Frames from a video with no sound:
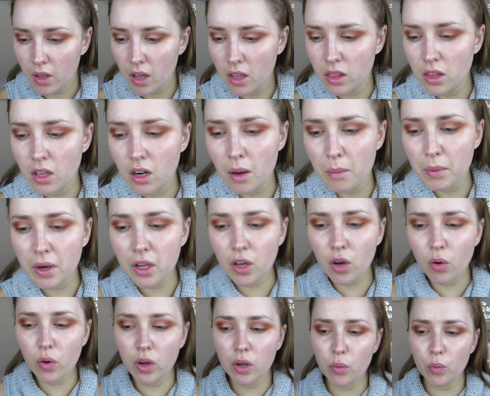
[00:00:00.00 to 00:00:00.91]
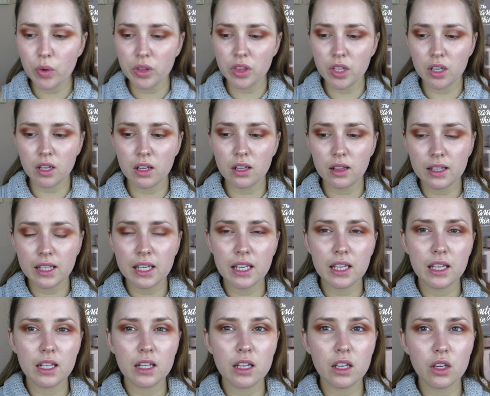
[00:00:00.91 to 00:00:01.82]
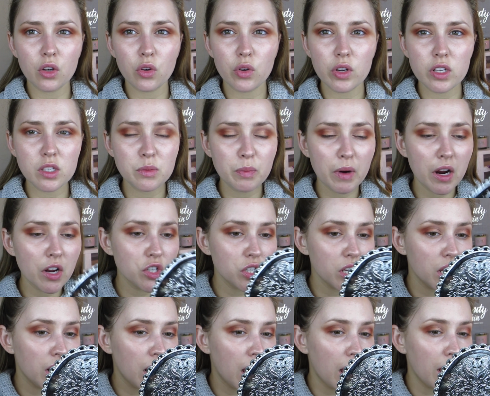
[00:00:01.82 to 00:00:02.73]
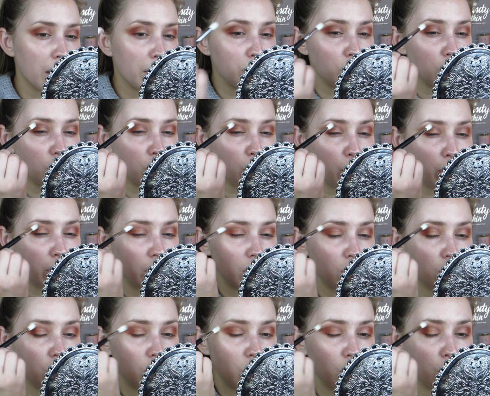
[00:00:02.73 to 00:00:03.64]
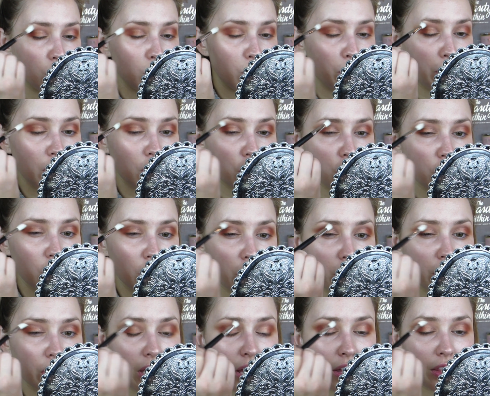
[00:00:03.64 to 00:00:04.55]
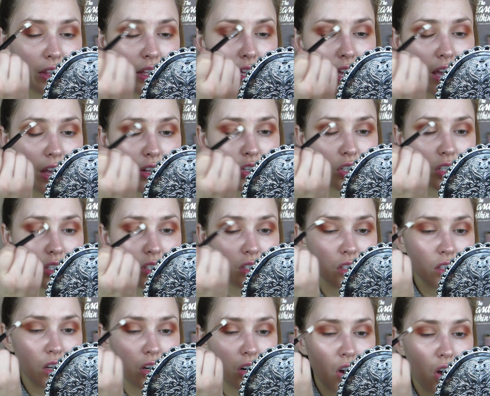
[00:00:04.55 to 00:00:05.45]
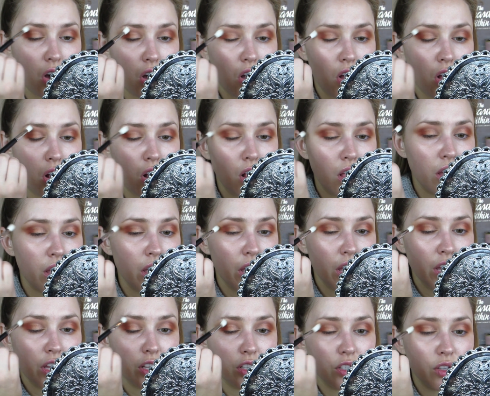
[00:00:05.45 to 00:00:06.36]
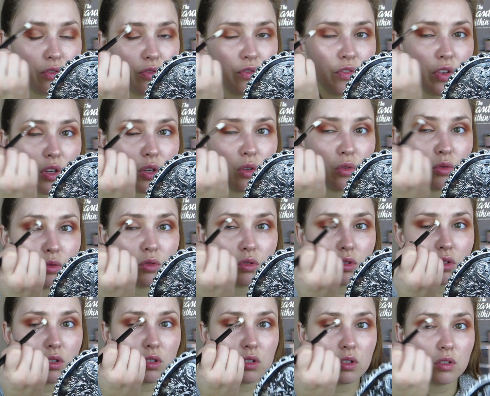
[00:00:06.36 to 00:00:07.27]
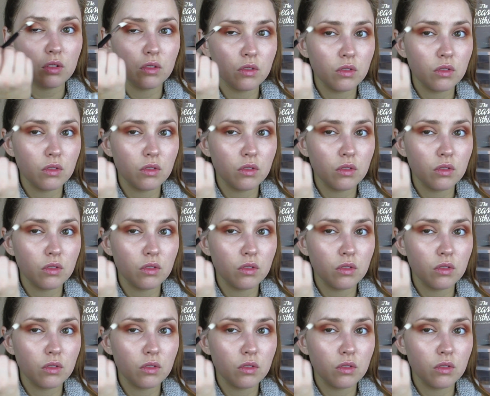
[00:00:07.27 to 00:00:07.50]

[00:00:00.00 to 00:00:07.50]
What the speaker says: And then I'm going to go in with a clean crease brush, and I'm just going to make sure that the edges are all diffused.